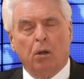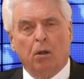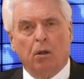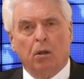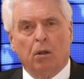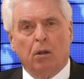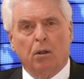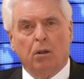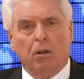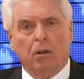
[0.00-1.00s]

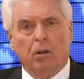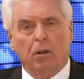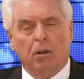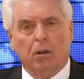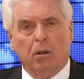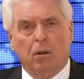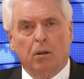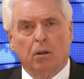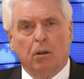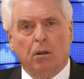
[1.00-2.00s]

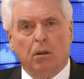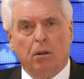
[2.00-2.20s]
(no one is talking)